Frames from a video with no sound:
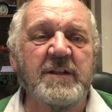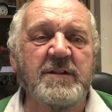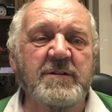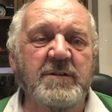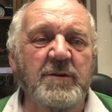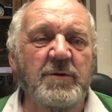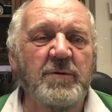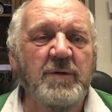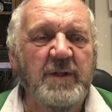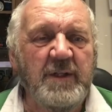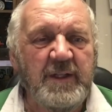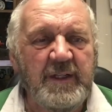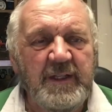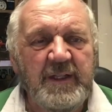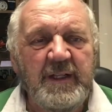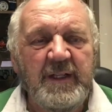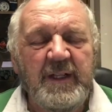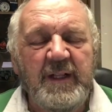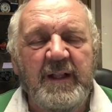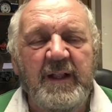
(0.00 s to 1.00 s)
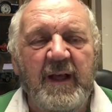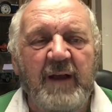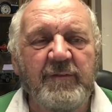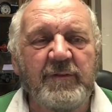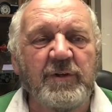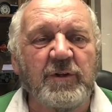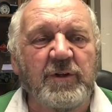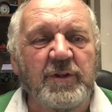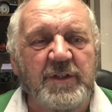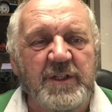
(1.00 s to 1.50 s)
So have a
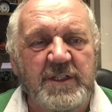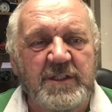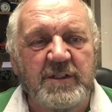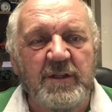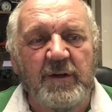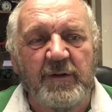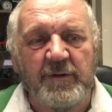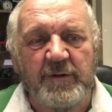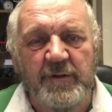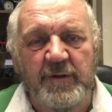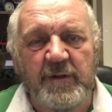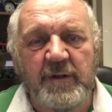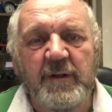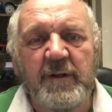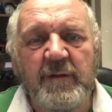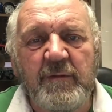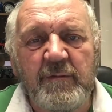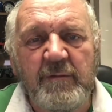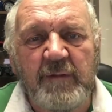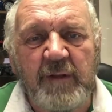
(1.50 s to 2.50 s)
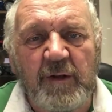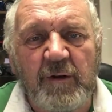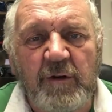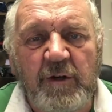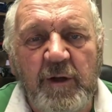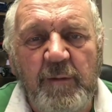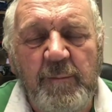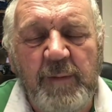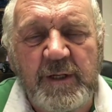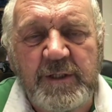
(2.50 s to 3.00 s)
look at this lot, and then I'll
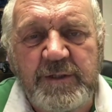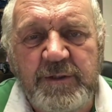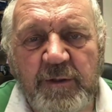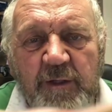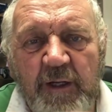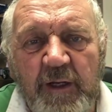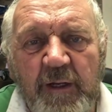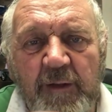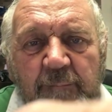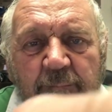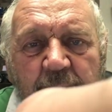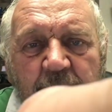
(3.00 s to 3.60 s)
come back to you again.